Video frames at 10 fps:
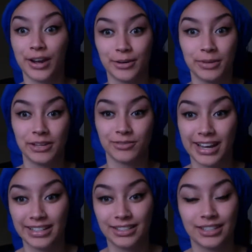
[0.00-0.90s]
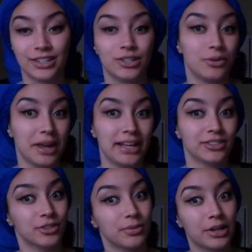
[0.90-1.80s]
to make it fast to
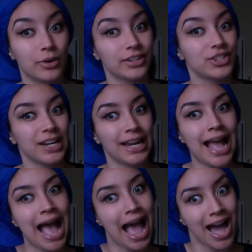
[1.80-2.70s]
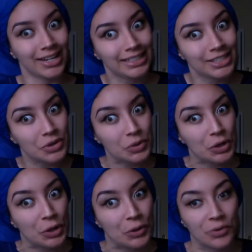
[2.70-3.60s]
answer the big question, how did the soap
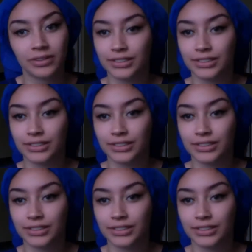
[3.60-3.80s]
go?